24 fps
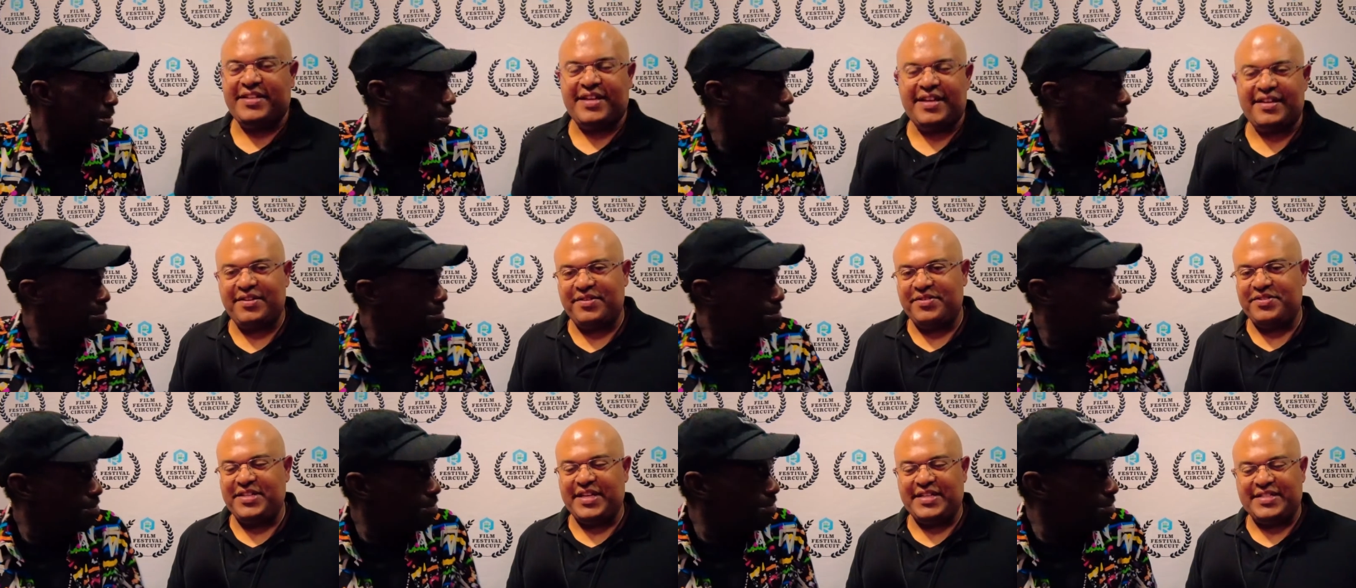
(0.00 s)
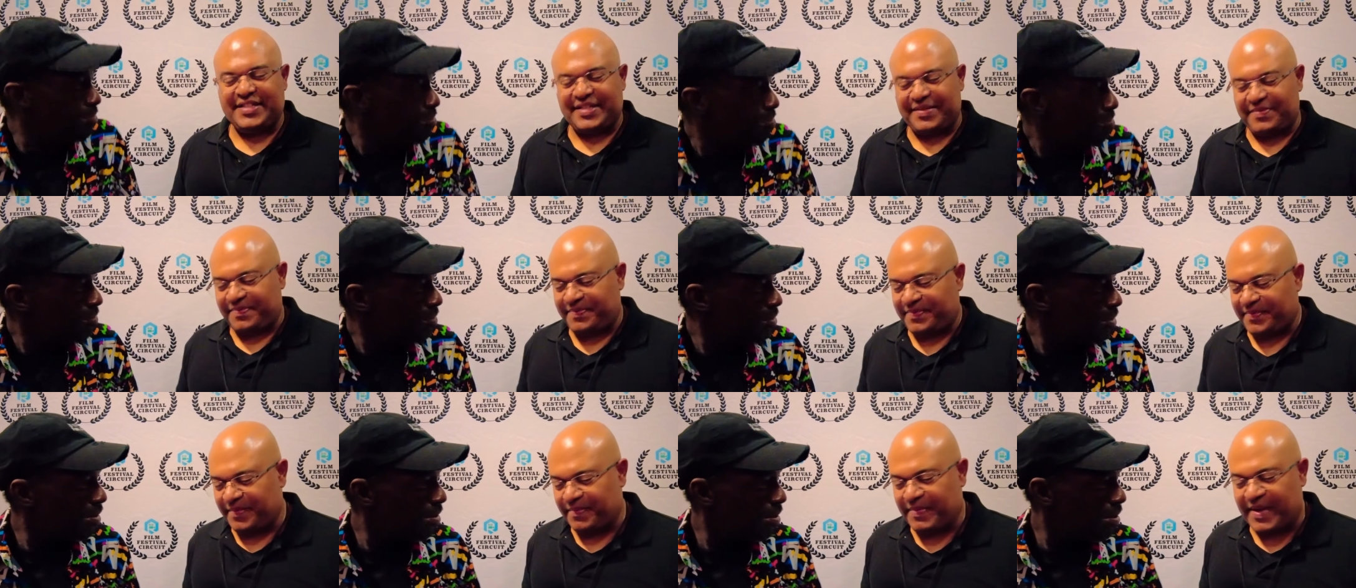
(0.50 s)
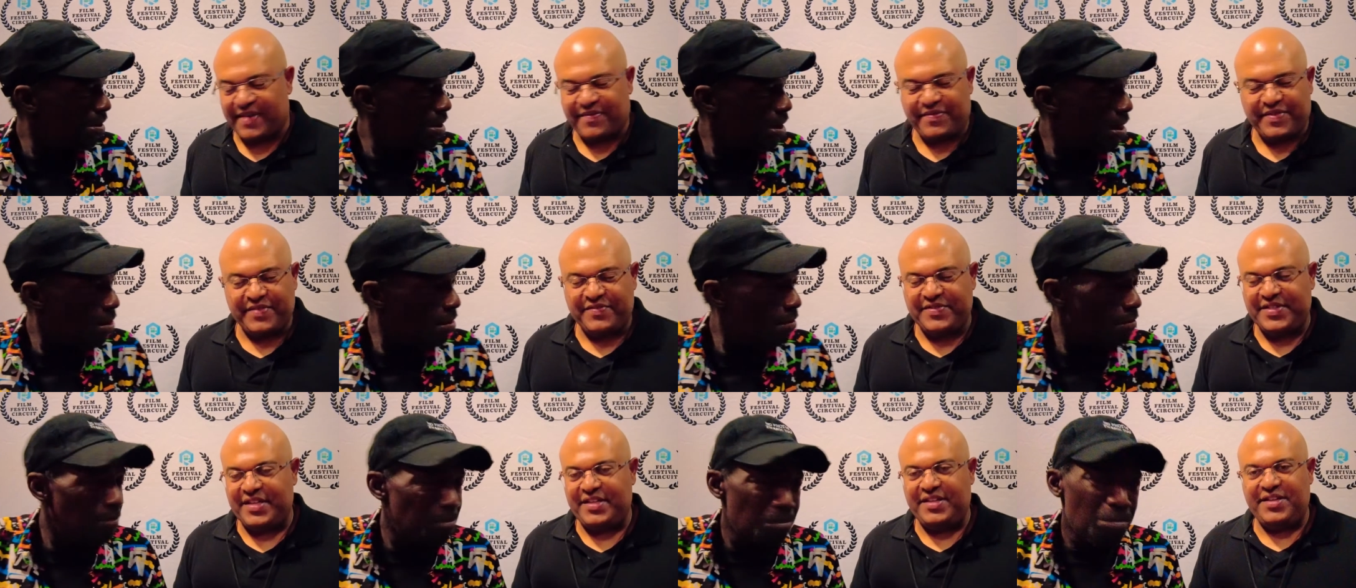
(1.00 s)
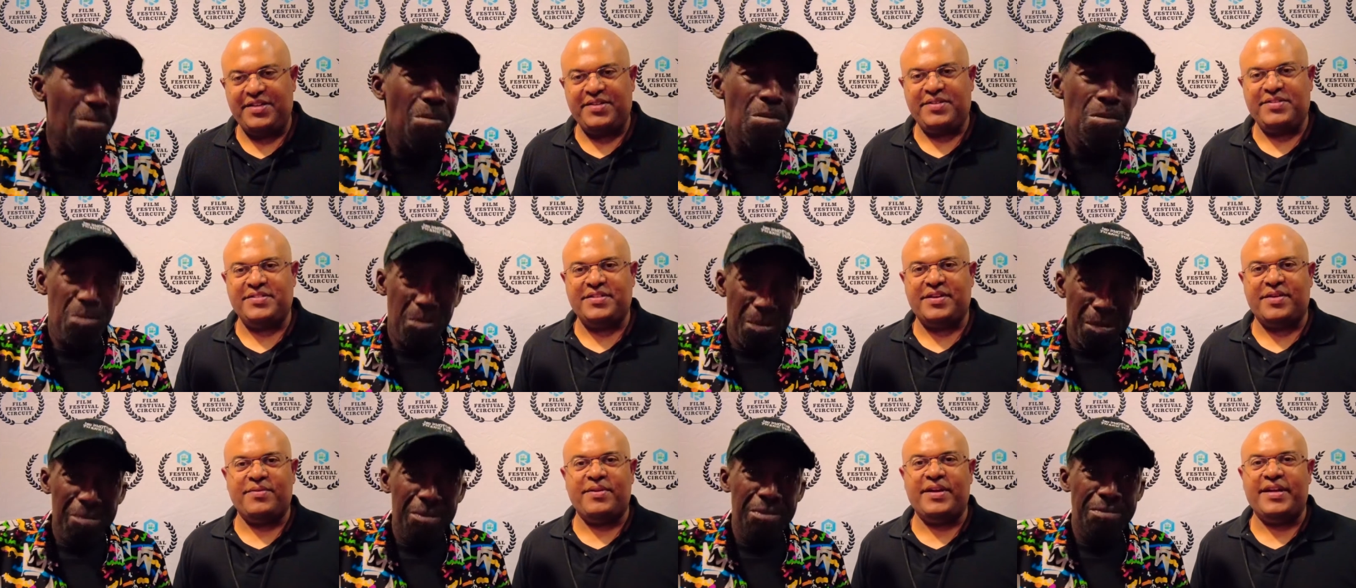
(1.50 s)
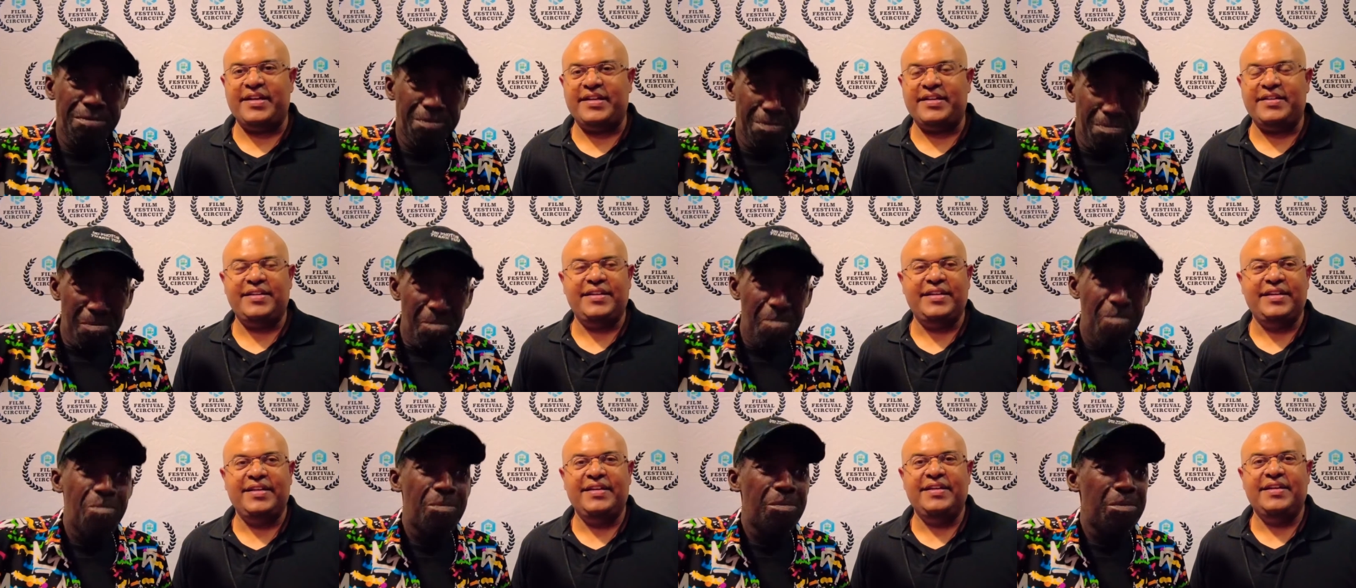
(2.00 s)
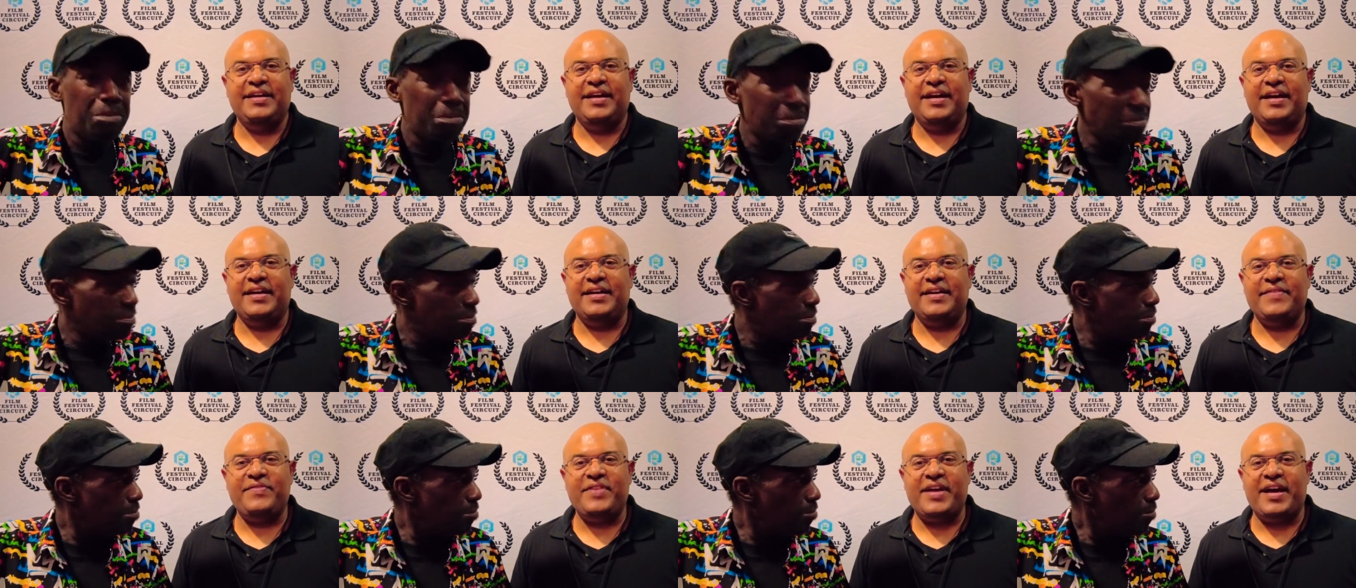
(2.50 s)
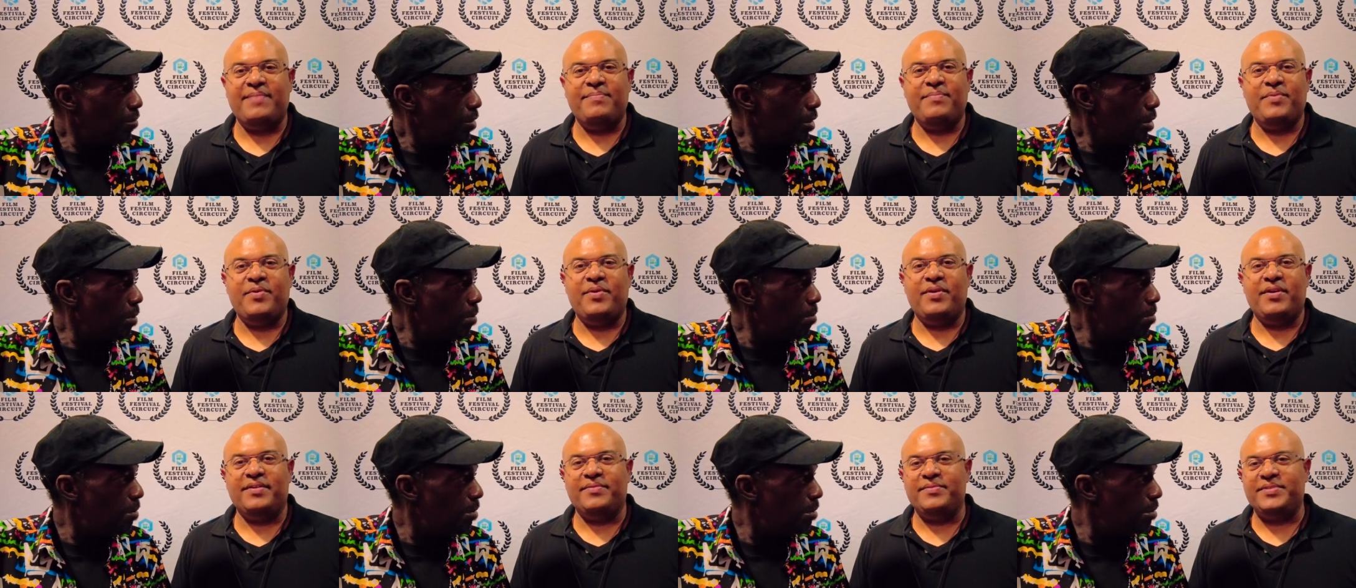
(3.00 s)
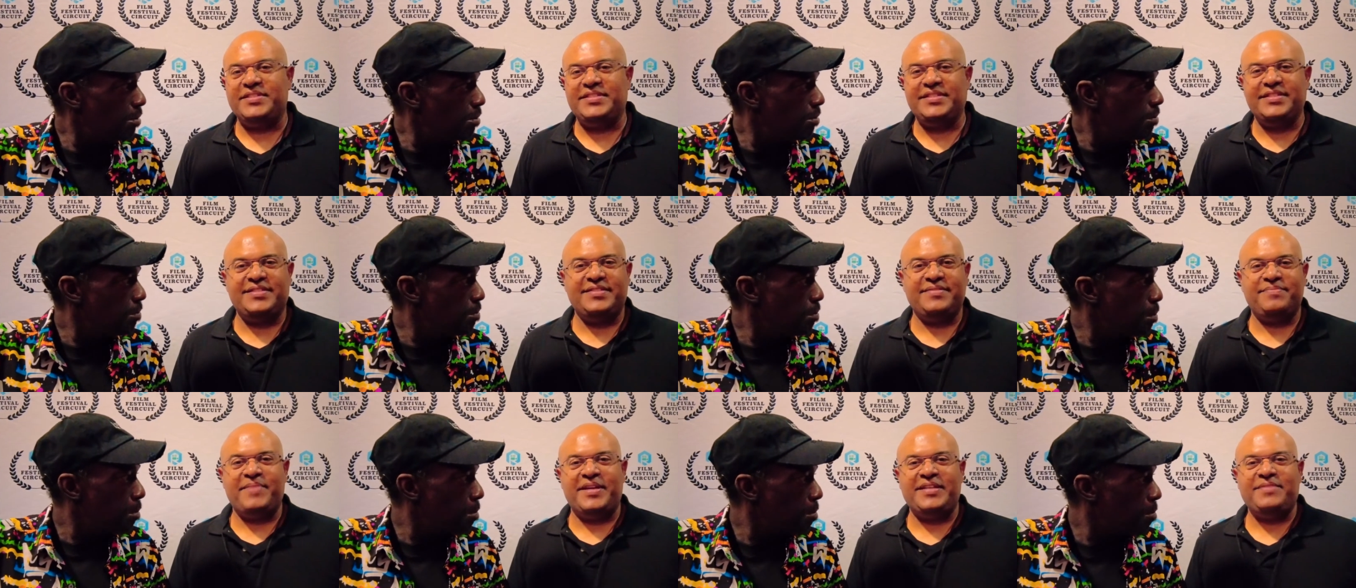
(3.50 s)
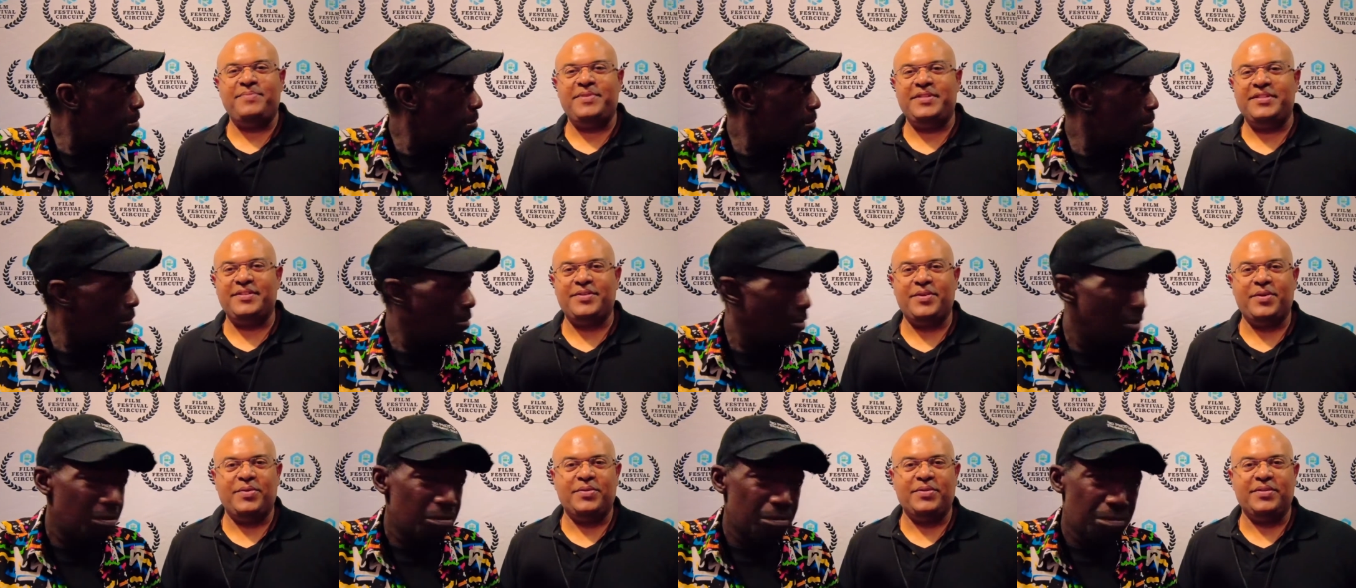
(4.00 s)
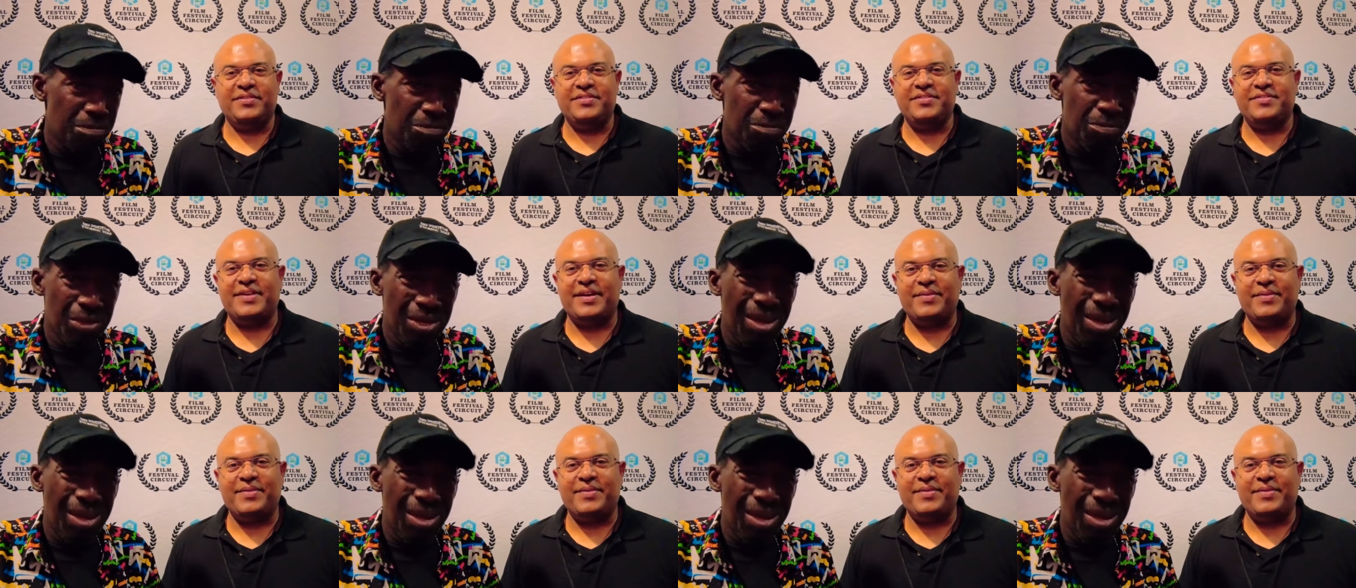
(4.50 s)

Speaker 1: you. I've known Jesse about 15 years already, uh, if not more, which just makes me look older. So